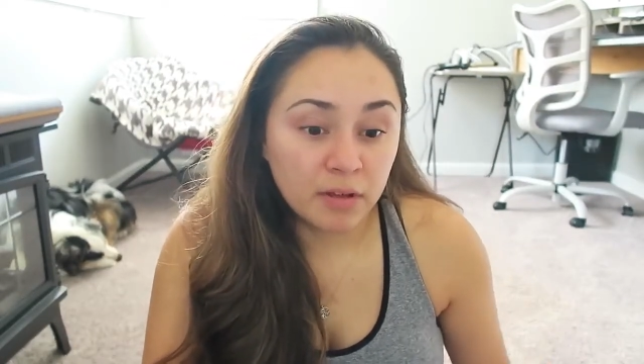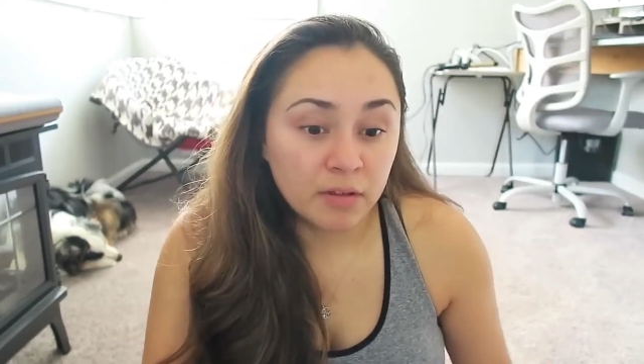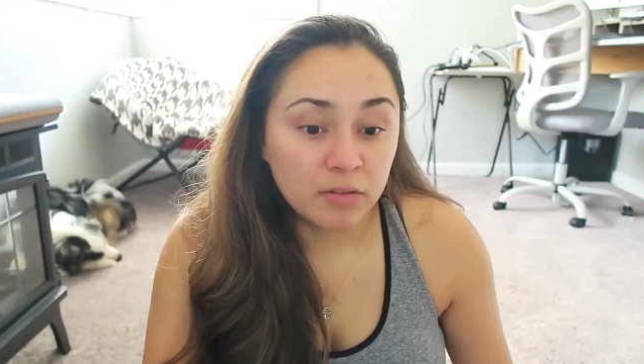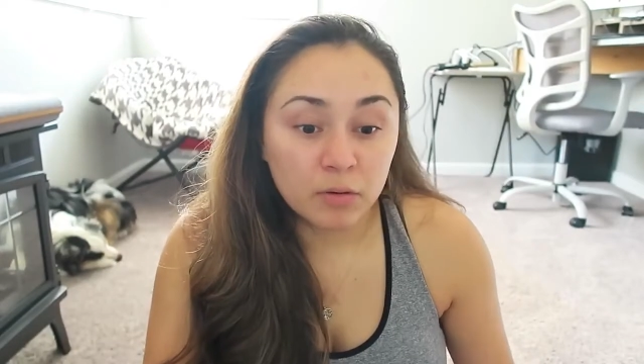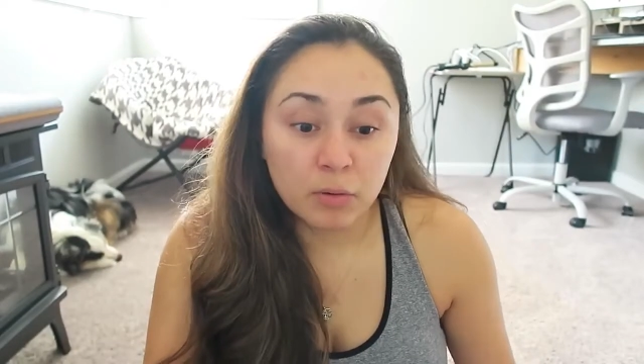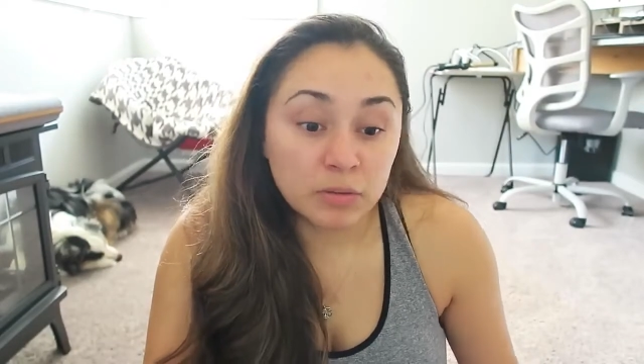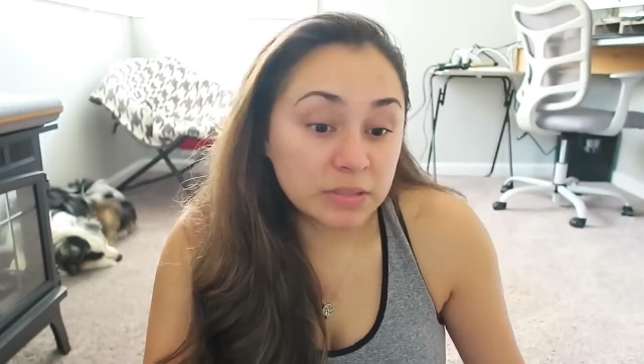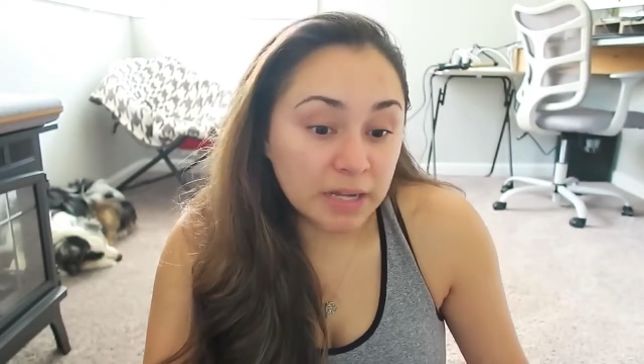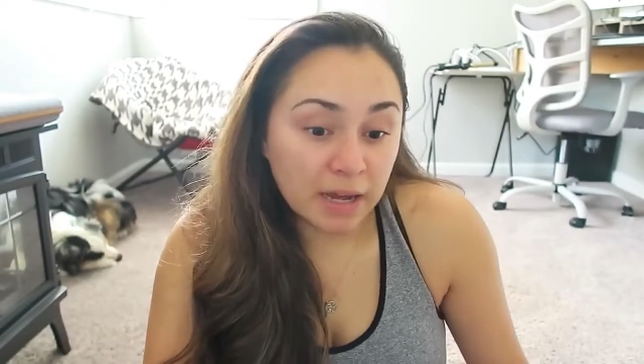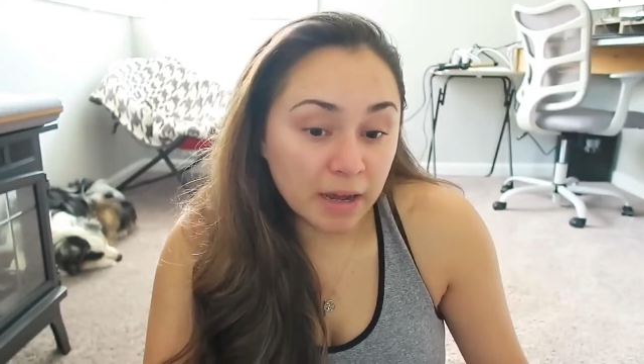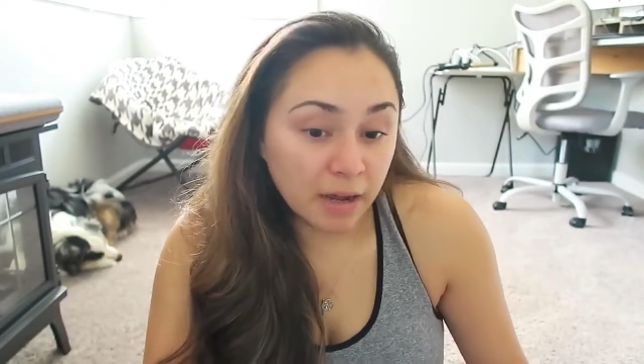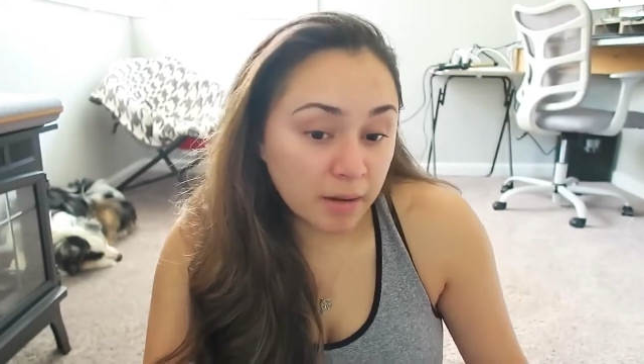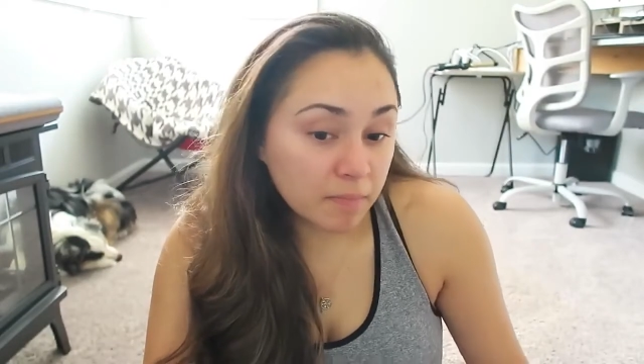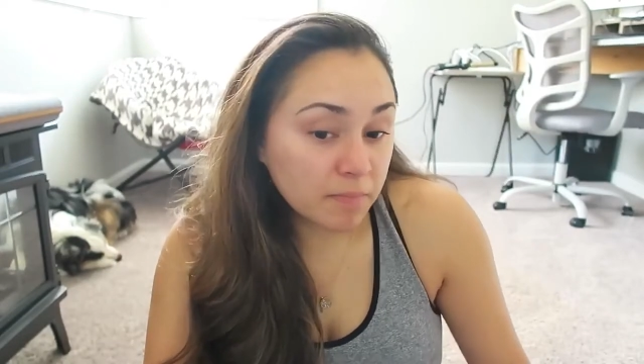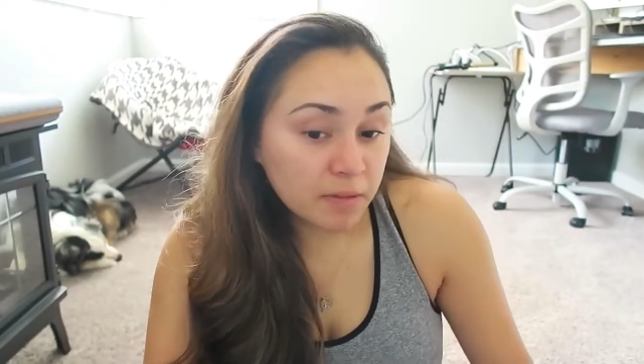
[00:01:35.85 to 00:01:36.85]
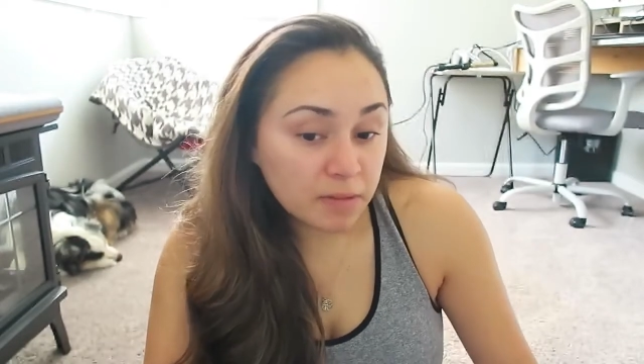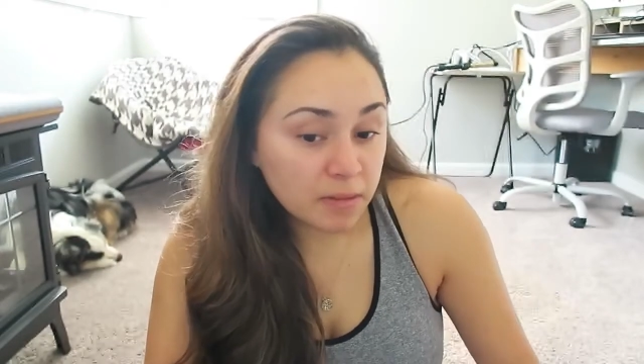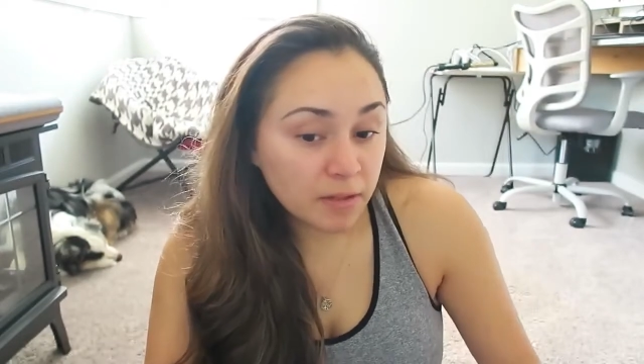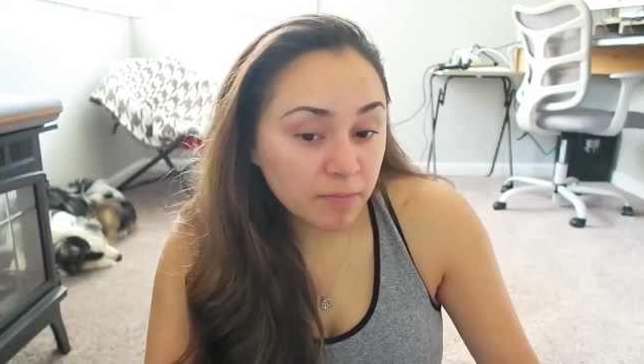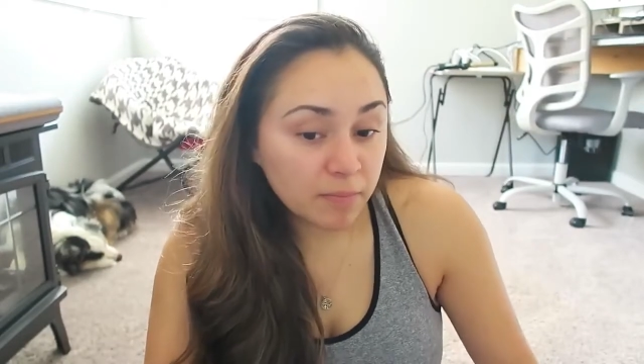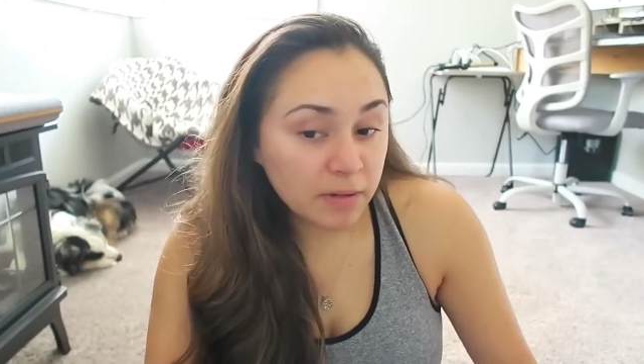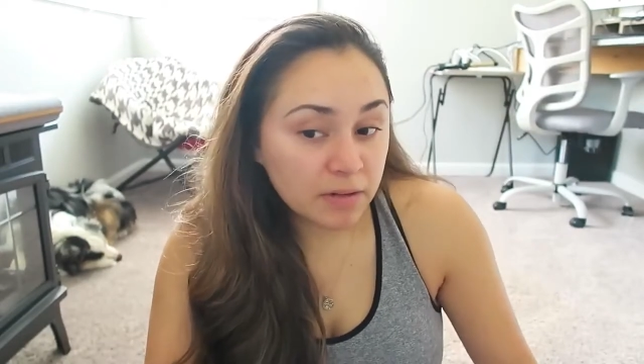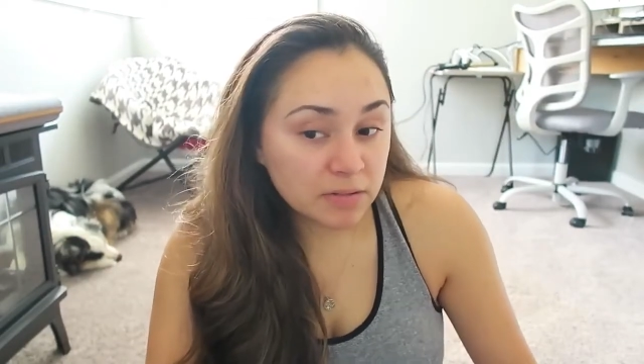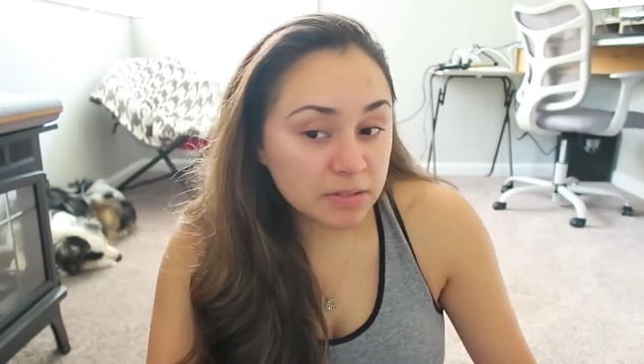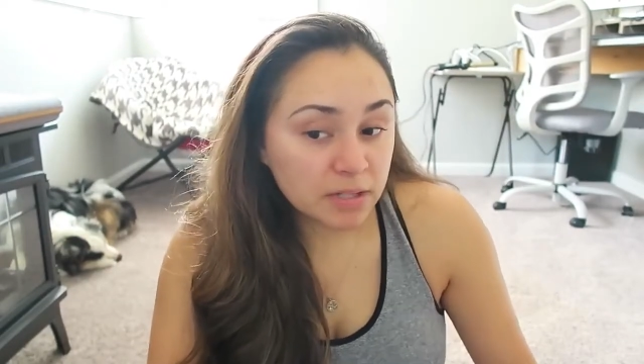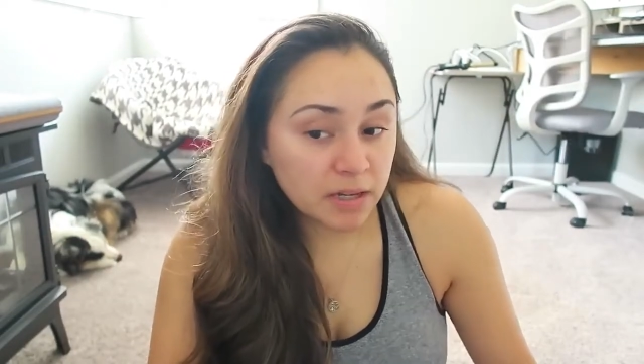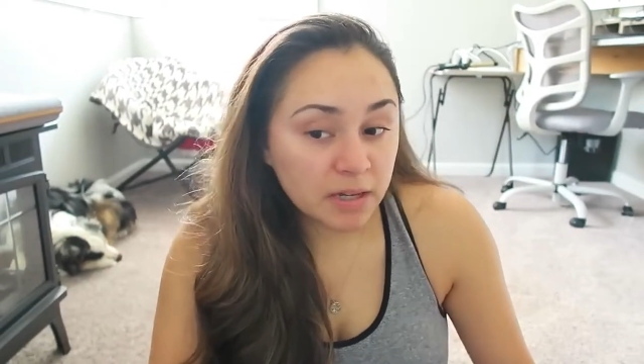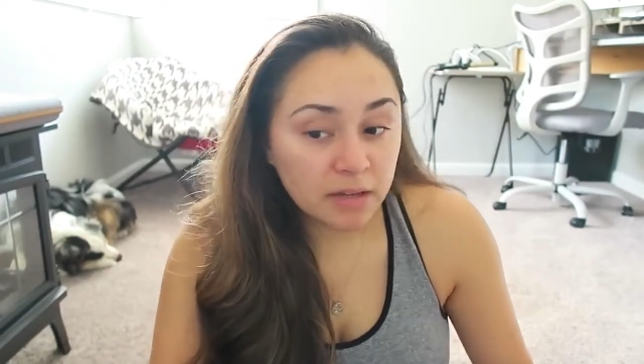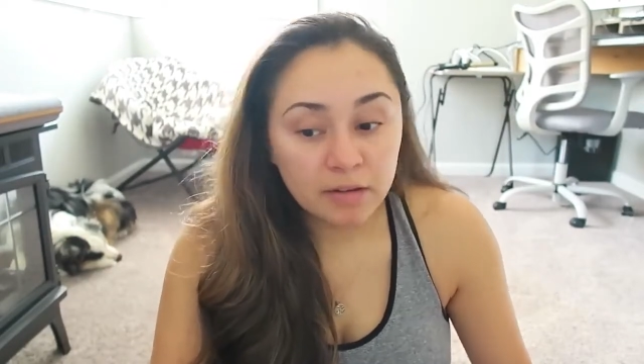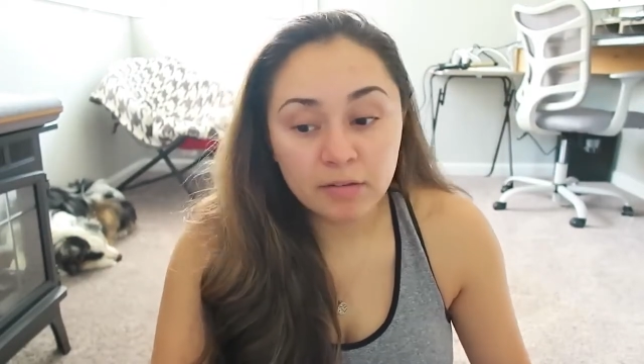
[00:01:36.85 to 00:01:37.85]
the whole time that they've been
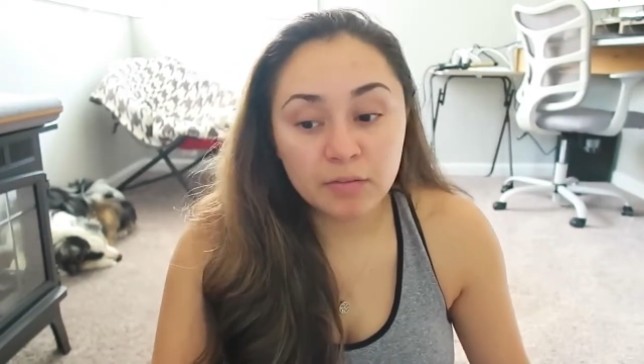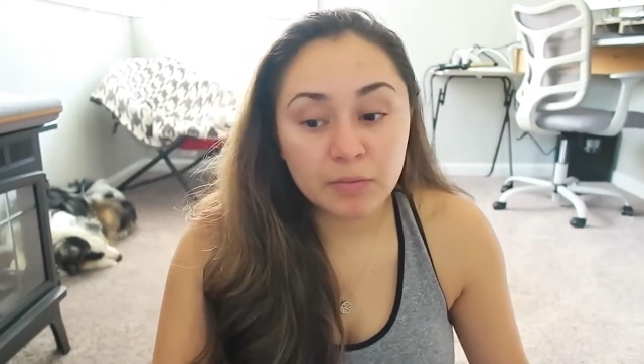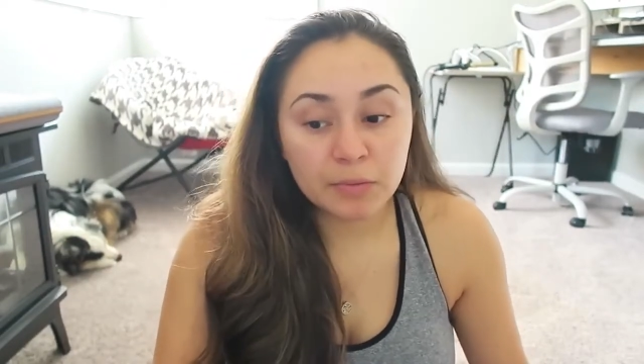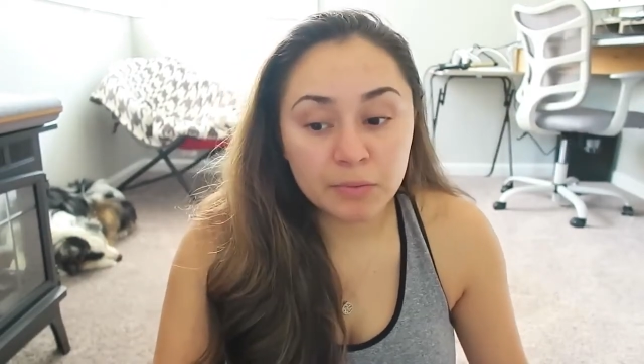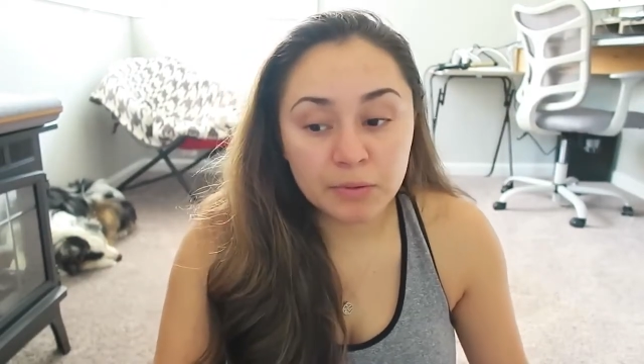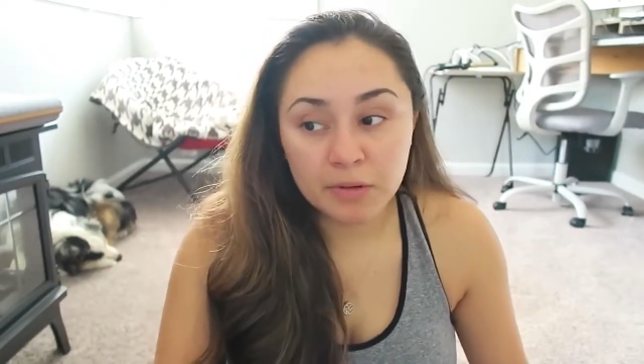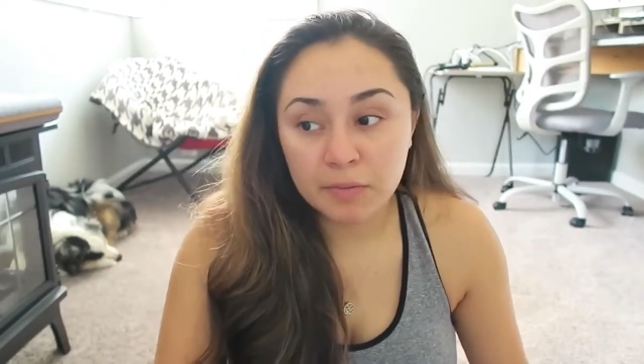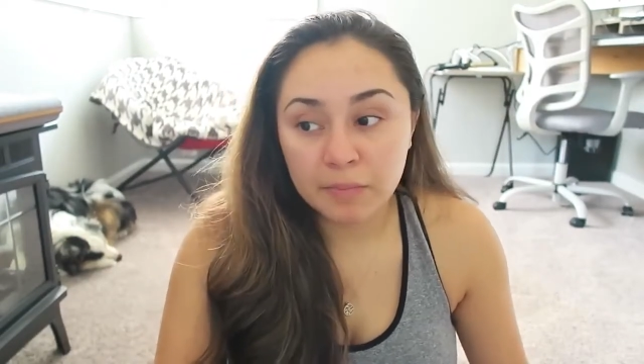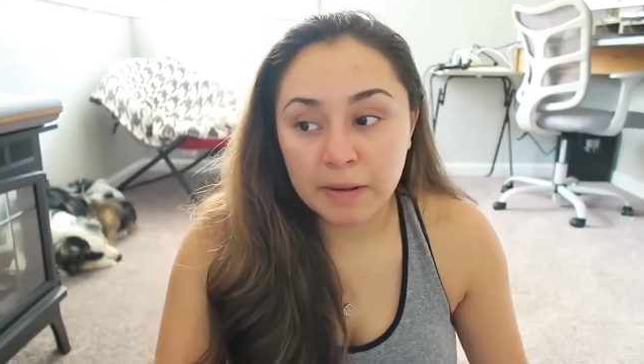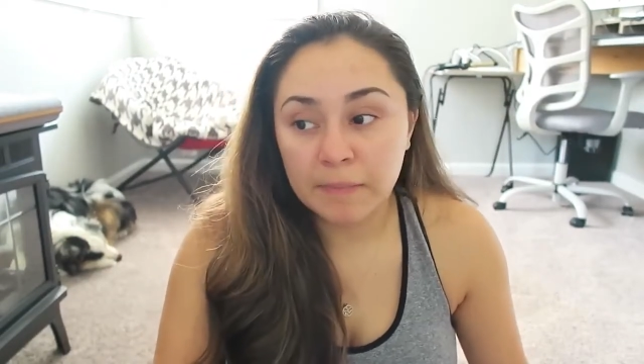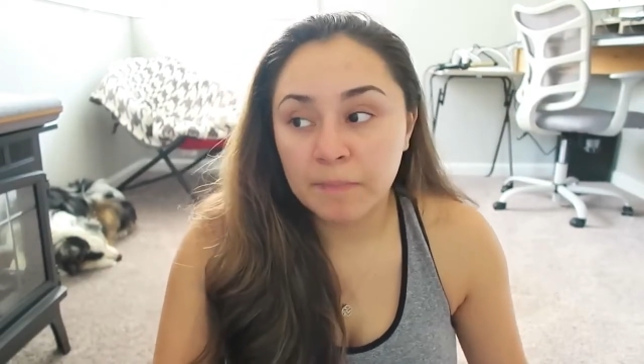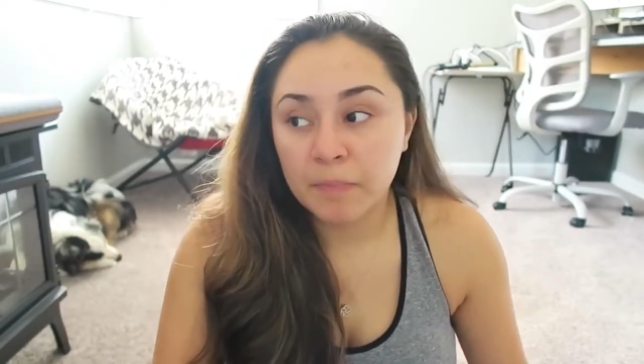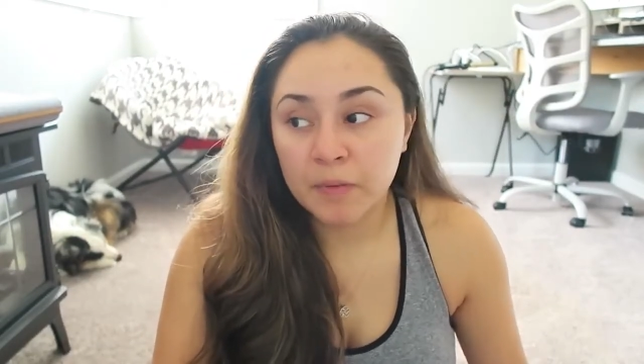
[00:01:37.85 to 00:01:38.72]
outside or what